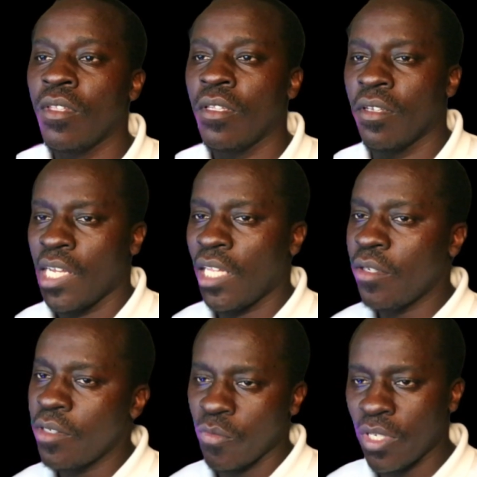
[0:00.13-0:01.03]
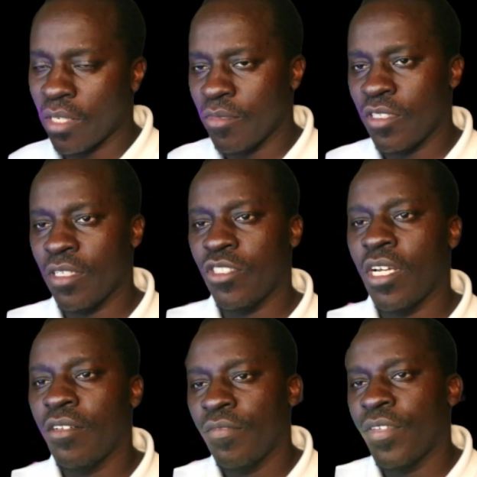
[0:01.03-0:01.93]
Hello and welcome to the
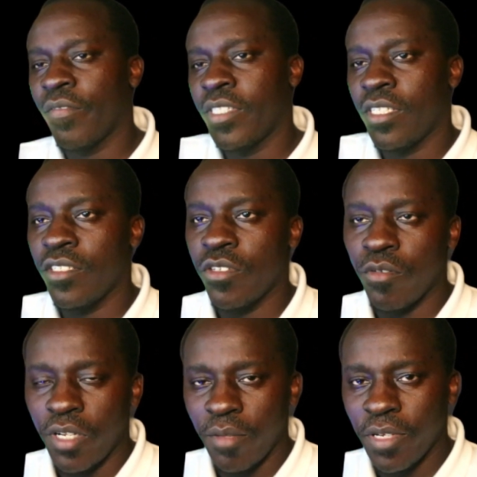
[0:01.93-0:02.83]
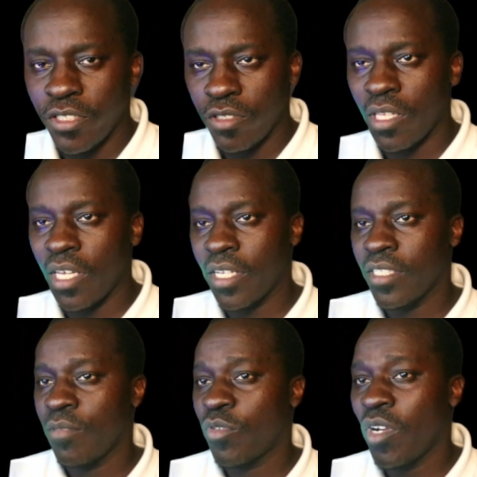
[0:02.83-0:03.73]
channel. If you haven't done so already, make sure to like and
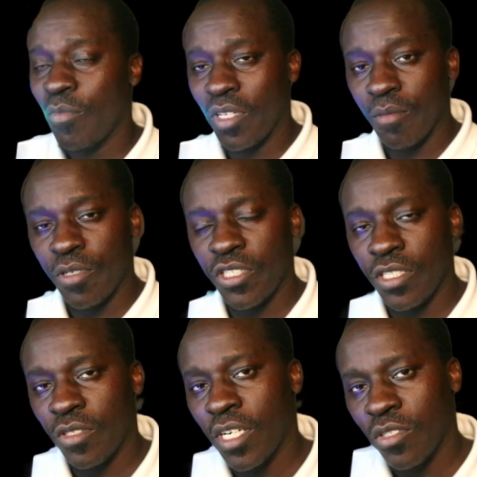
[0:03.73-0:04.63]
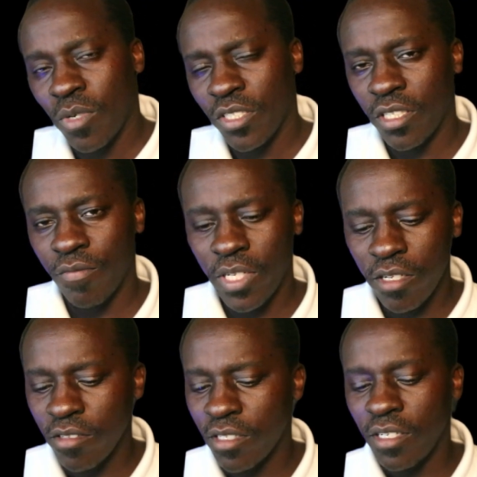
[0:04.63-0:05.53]
subscribe. Really appreciate you guys watching the
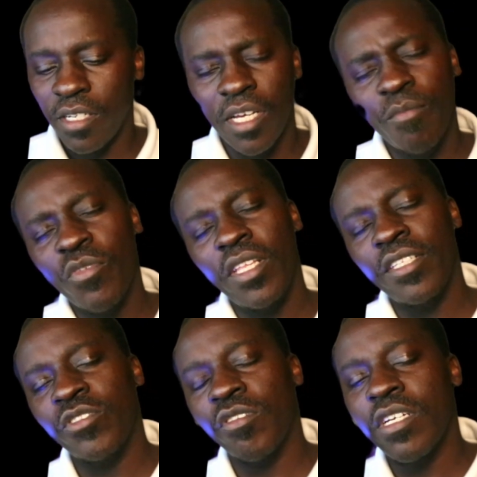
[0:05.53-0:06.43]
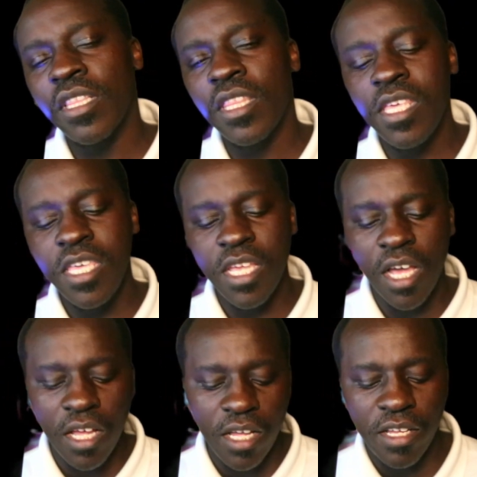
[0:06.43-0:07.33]
videos, and I'm really enjoying
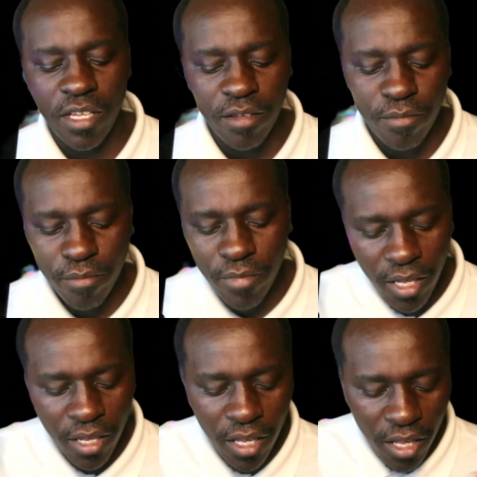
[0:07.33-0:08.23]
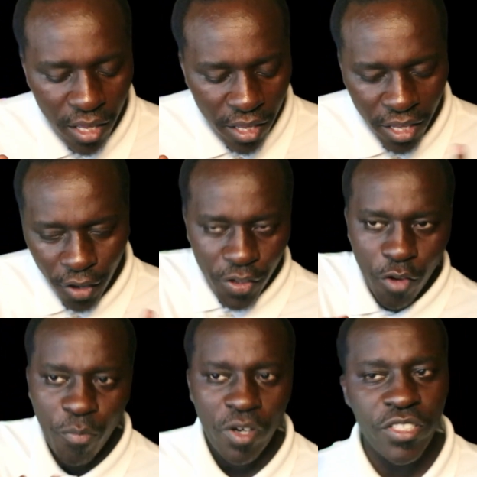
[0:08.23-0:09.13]
the your
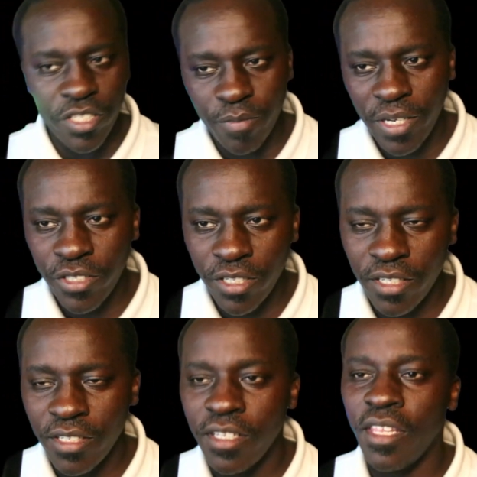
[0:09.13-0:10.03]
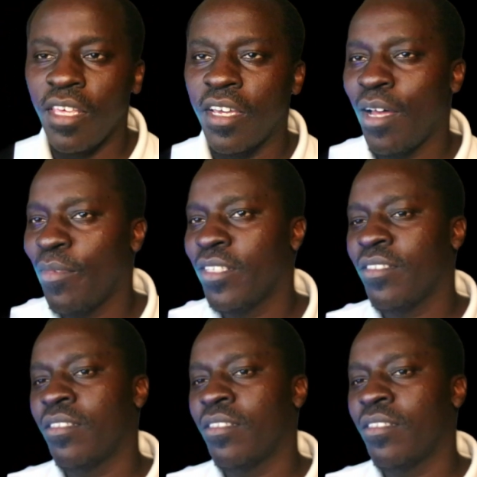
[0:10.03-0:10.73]
participation in the comments.